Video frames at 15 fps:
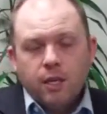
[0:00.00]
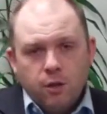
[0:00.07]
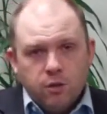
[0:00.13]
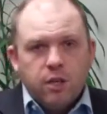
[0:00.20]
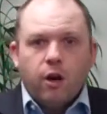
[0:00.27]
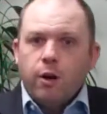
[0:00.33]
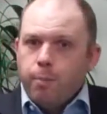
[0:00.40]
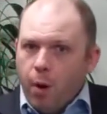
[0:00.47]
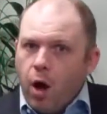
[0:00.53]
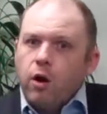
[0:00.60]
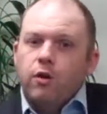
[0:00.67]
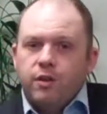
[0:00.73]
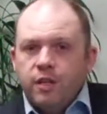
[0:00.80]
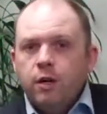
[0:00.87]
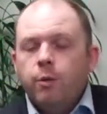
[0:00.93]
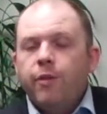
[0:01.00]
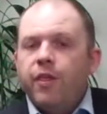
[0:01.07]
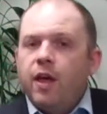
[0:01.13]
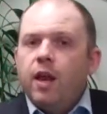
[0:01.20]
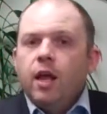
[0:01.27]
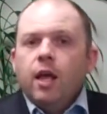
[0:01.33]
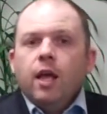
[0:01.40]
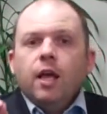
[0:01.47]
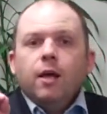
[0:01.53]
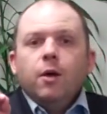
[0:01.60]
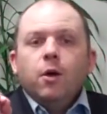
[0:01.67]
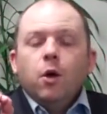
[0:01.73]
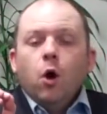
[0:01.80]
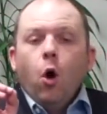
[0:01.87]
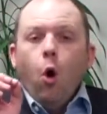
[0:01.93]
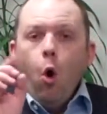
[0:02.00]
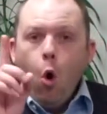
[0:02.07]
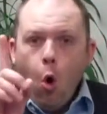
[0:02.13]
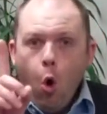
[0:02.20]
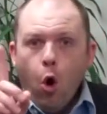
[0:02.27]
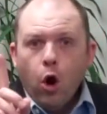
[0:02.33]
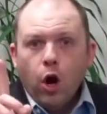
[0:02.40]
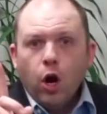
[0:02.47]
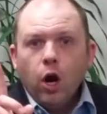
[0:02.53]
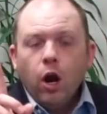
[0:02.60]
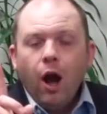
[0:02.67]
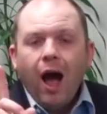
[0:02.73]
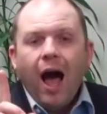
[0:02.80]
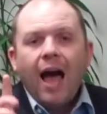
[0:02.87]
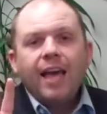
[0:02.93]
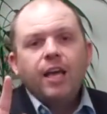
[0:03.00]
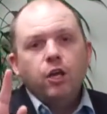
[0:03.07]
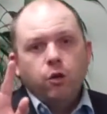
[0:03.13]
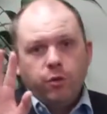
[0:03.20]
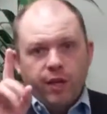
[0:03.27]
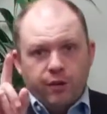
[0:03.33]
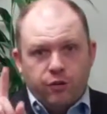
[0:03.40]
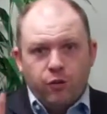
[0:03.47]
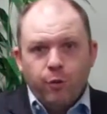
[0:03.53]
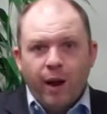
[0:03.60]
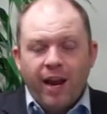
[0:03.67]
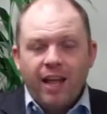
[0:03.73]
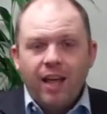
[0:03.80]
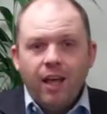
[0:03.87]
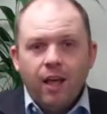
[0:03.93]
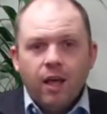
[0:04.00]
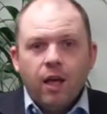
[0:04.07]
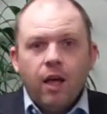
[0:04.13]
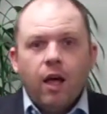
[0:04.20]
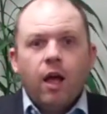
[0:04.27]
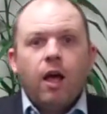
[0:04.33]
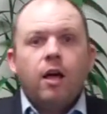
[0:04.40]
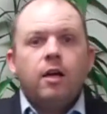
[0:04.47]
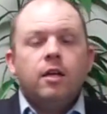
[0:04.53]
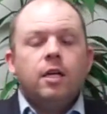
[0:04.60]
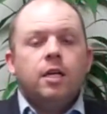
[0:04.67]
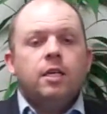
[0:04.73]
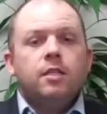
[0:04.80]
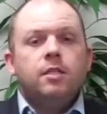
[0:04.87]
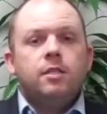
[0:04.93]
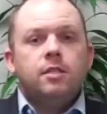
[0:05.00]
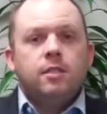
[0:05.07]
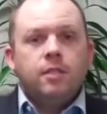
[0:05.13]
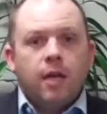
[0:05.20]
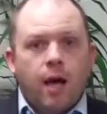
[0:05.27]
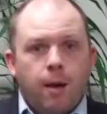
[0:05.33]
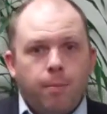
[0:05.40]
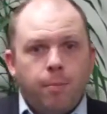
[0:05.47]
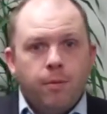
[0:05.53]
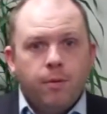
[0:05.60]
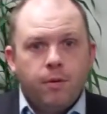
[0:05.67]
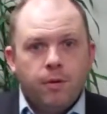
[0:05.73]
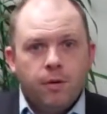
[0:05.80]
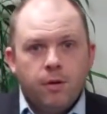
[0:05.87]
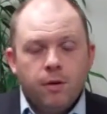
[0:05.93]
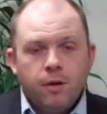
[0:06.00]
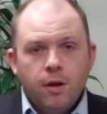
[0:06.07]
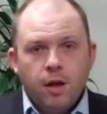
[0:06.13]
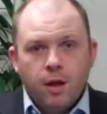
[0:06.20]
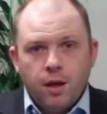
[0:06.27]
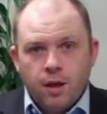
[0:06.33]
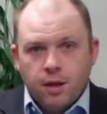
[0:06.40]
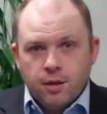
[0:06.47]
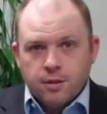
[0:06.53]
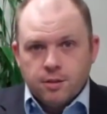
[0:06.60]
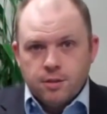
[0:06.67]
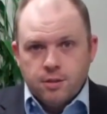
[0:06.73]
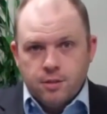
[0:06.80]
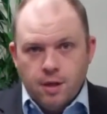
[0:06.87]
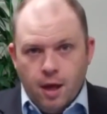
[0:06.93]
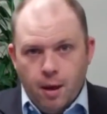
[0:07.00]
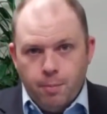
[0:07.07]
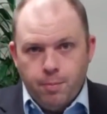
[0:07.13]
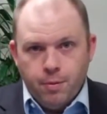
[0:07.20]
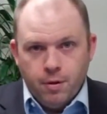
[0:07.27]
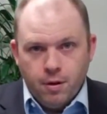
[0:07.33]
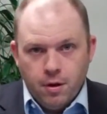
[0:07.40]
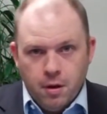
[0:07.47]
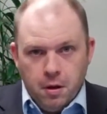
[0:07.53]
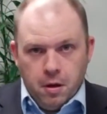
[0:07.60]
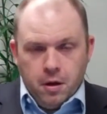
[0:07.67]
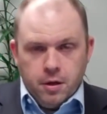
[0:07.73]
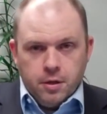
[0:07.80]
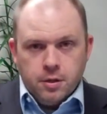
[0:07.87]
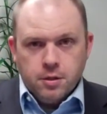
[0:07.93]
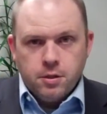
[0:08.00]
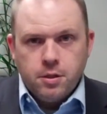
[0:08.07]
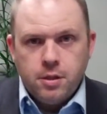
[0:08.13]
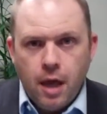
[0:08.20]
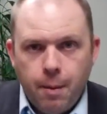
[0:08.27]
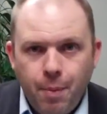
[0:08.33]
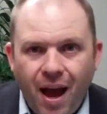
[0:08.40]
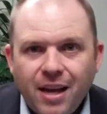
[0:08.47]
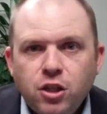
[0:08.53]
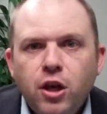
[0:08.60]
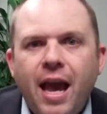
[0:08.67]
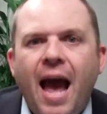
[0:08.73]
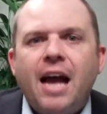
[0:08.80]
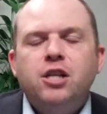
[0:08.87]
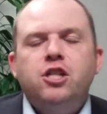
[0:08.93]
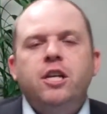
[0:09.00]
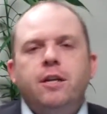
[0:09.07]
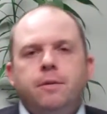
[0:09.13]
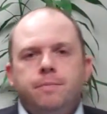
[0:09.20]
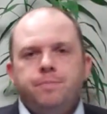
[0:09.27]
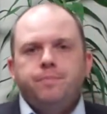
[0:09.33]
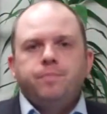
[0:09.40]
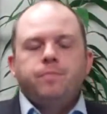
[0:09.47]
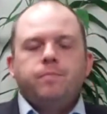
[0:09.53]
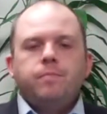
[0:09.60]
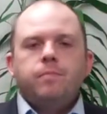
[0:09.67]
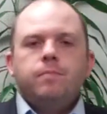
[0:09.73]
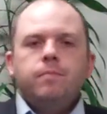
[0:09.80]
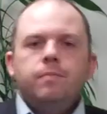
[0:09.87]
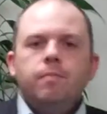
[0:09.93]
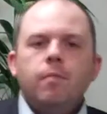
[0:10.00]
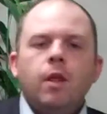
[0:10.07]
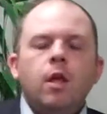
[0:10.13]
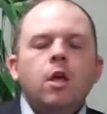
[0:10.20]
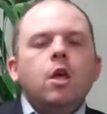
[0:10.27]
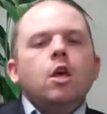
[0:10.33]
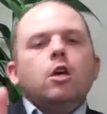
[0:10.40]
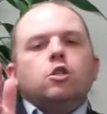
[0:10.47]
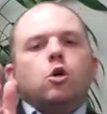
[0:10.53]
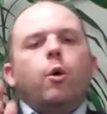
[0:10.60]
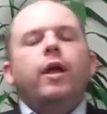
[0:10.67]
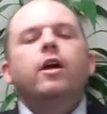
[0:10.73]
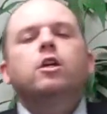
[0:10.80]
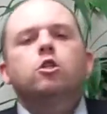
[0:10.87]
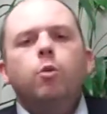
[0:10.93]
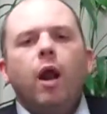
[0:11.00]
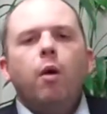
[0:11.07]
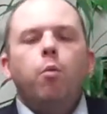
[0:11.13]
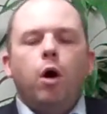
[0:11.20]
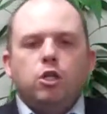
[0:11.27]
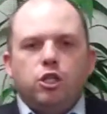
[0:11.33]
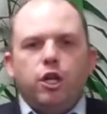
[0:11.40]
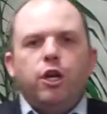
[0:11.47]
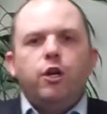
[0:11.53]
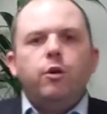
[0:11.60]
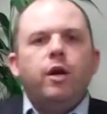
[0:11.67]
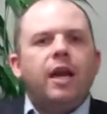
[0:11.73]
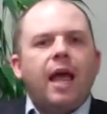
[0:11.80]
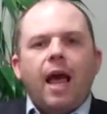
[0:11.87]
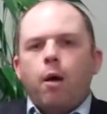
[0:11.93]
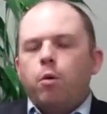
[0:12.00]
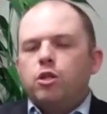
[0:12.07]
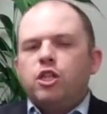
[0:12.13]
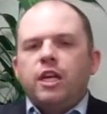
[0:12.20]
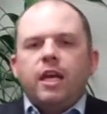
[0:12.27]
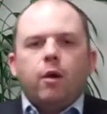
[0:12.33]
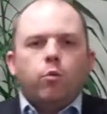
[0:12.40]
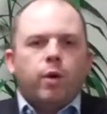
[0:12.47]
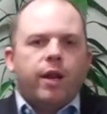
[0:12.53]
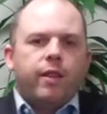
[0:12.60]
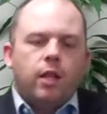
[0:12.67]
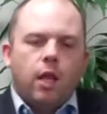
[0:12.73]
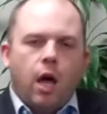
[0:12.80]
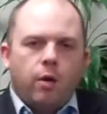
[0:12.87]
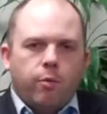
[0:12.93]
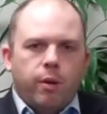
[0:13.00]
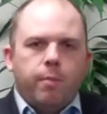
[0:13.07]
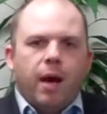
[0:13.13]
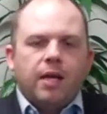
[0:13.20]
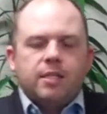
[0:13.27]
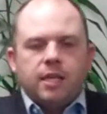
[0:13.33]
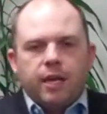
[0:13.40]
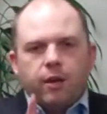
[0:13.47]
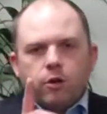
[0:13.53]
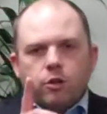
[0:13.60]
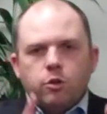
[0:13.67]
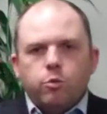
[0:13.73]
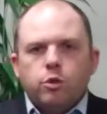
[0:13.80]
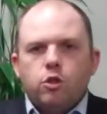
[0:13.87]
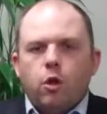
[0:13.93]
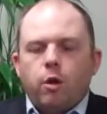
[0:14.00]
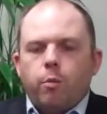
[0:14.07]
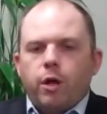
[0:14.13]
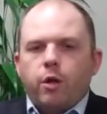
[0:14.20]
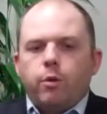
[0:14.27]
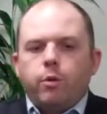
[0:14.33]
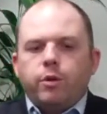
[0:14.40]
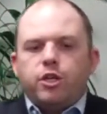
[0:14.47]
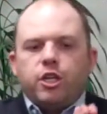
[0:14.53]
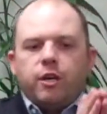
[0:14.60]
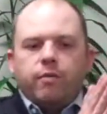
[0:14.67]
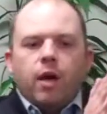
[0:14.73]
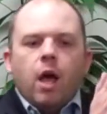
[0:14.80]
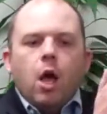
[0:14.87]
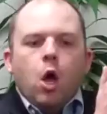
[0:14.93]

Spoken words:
I used Harry Potter, deal with it. Or I could do this, you ready? Step, step, step. I took action. So here's what I want you to do today. I want you to get rid of the lottery mindset. Here's the result I want you to achieve.